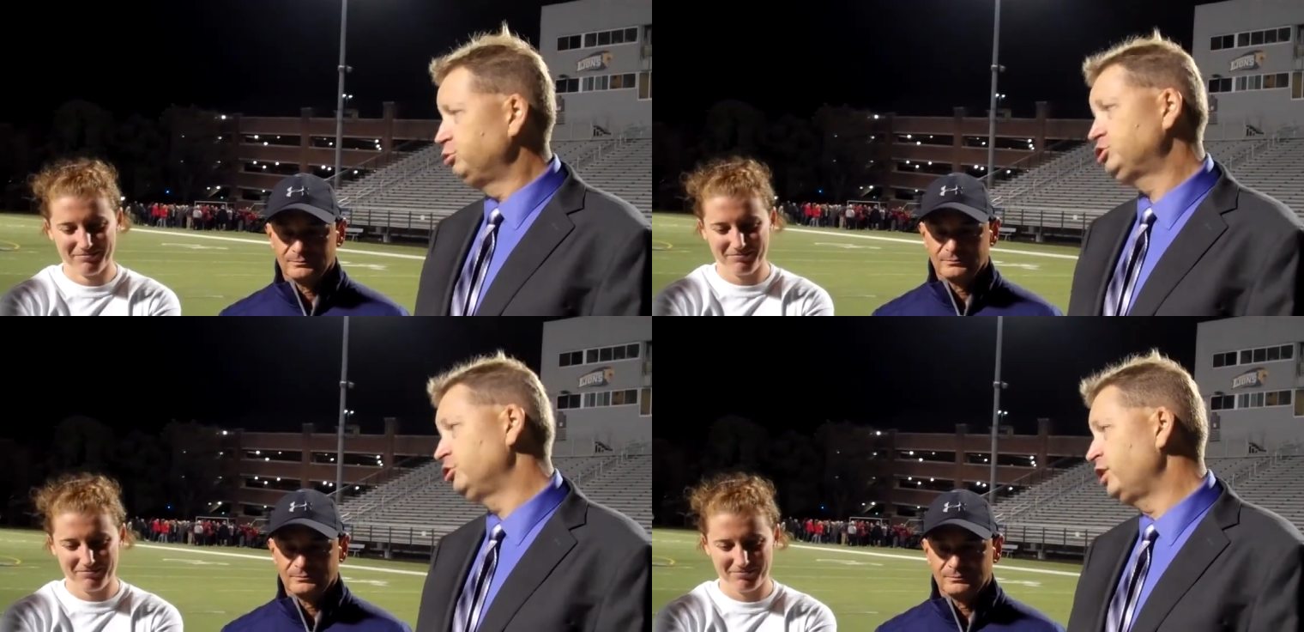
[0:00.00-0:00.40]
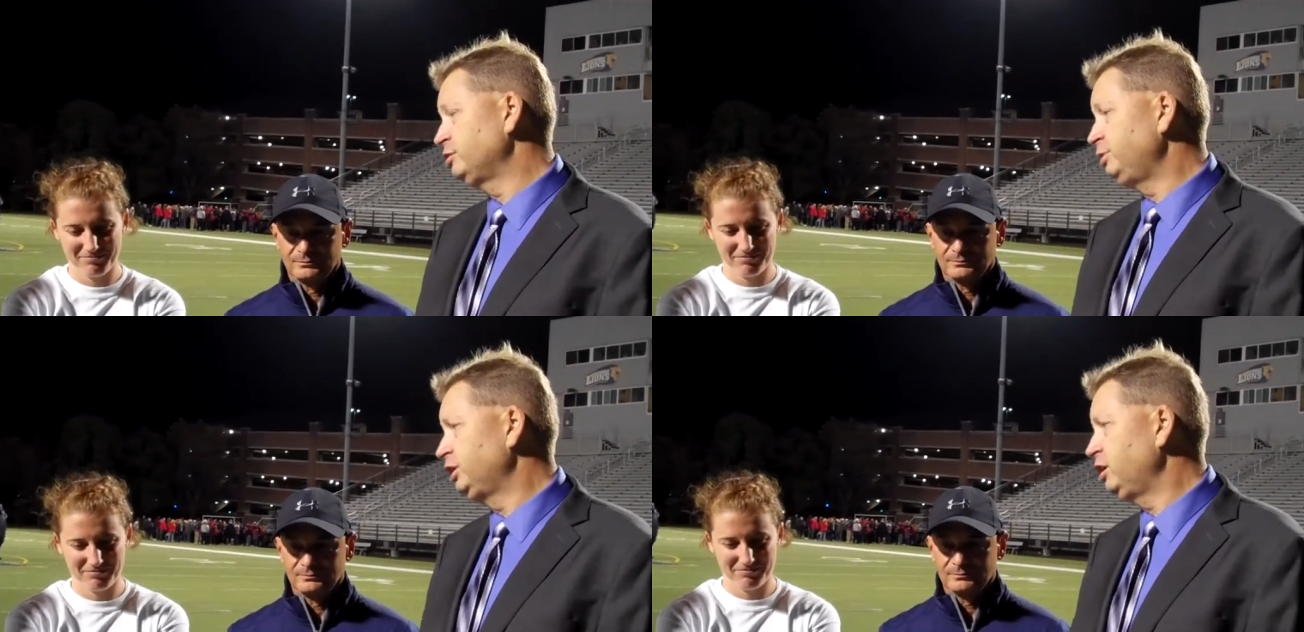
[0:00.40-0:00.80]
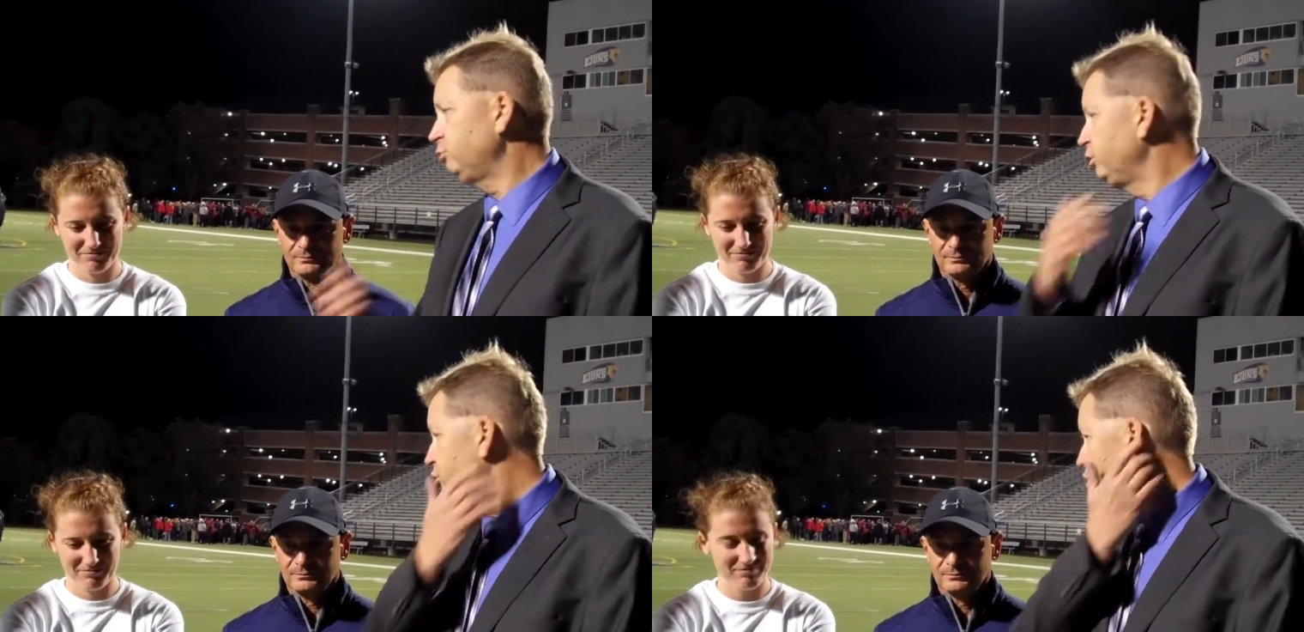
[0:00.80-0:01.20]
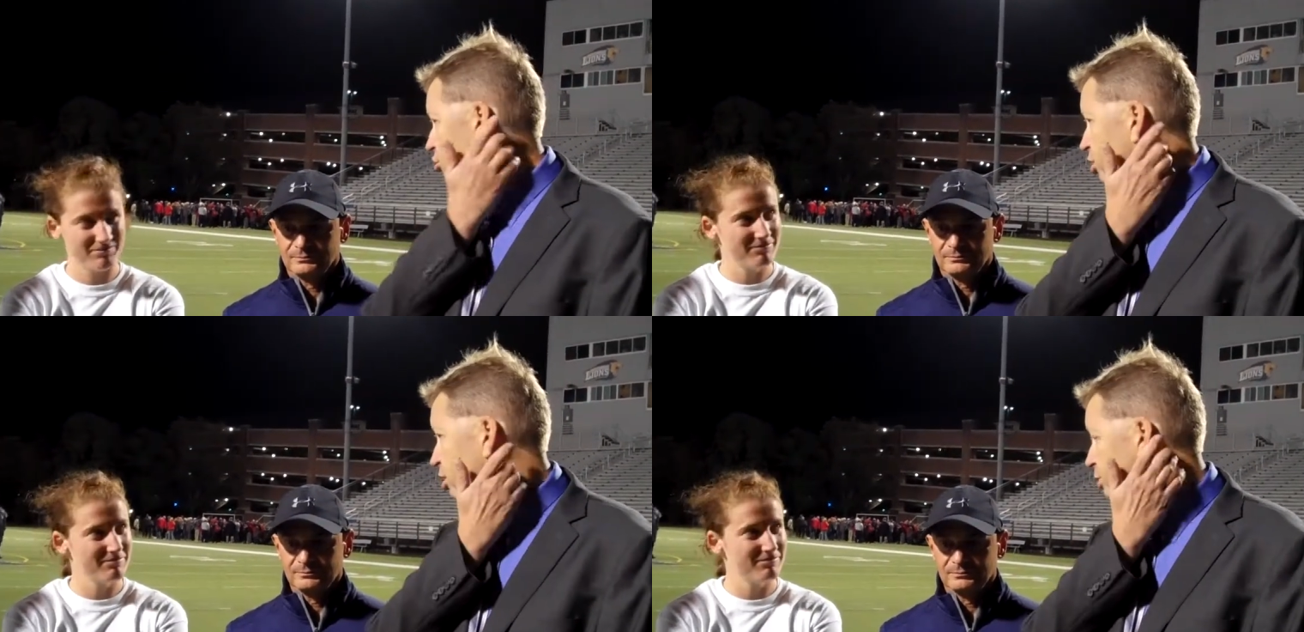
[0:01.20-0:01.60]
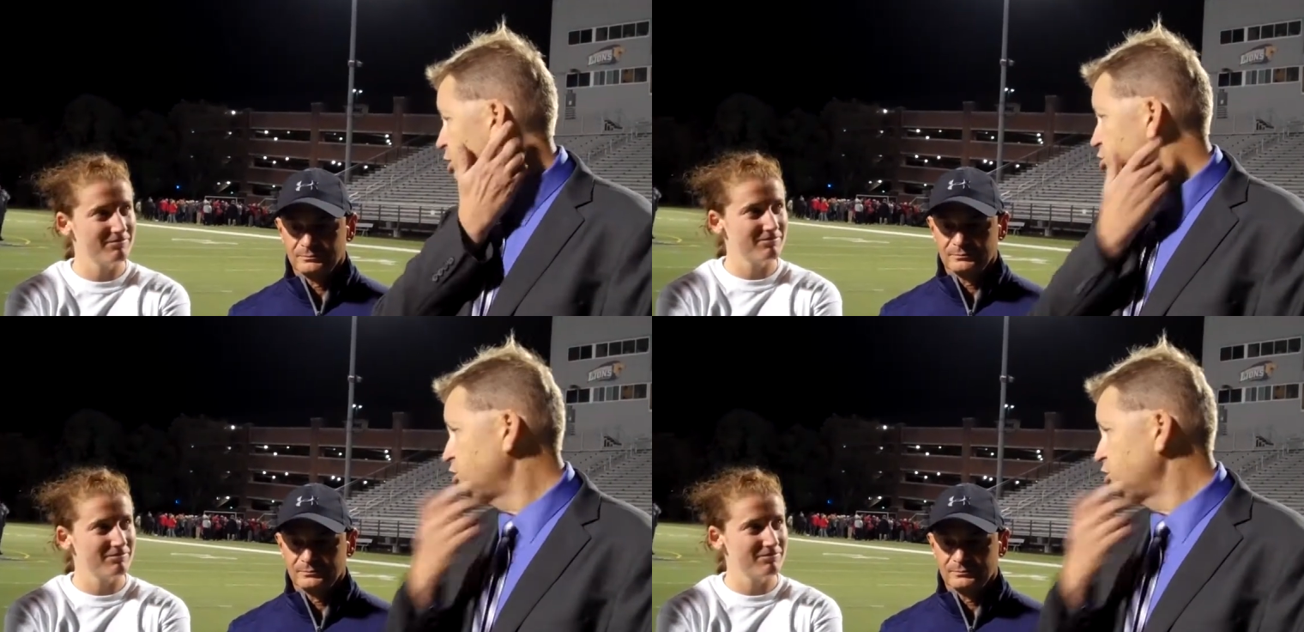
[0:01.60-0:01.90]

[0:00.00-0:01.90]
Speaker 1: which turned out to be the game-winning goal. I mean,